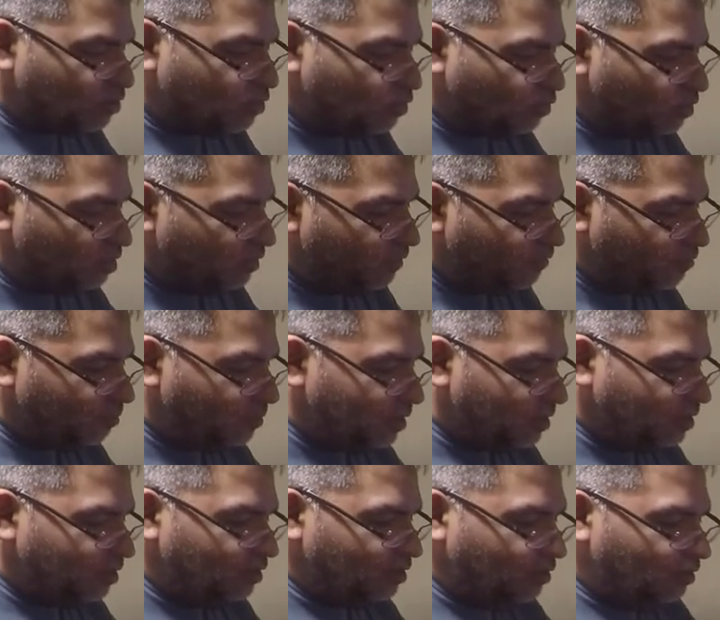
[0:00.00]
3 of them in
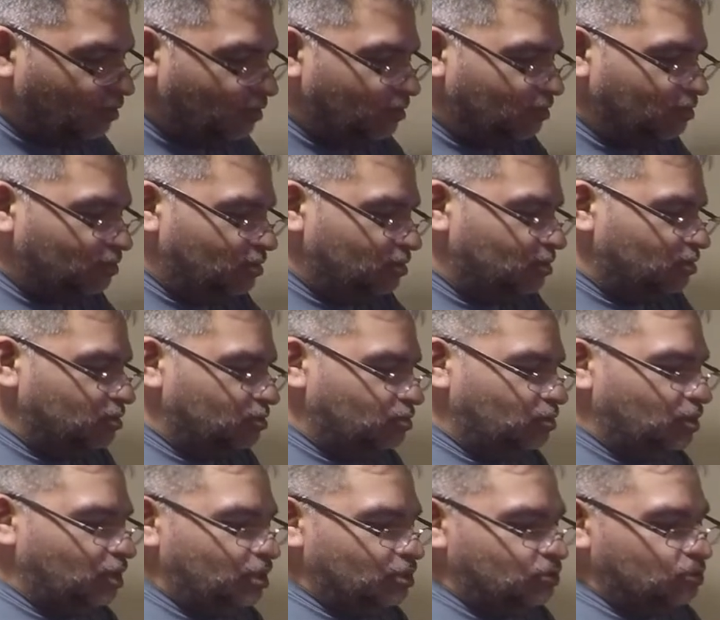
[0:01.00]
here. So
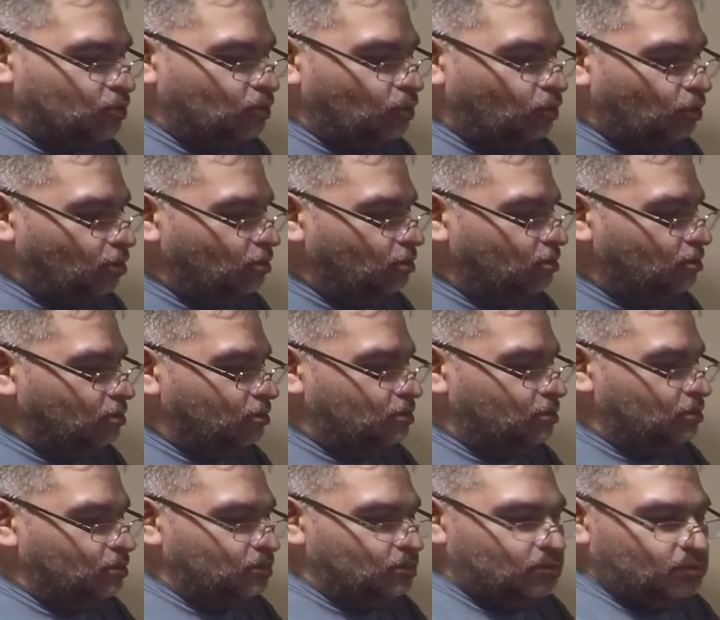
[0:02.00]
that's cool.
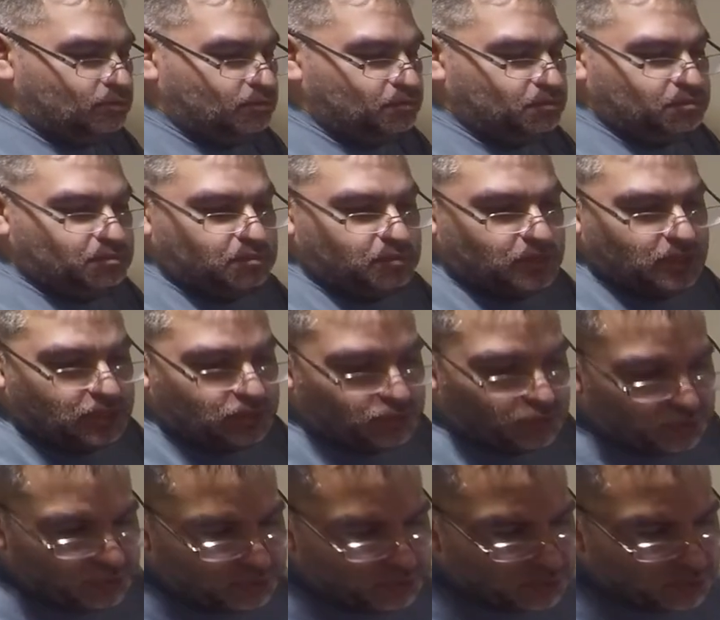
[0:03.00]
That's really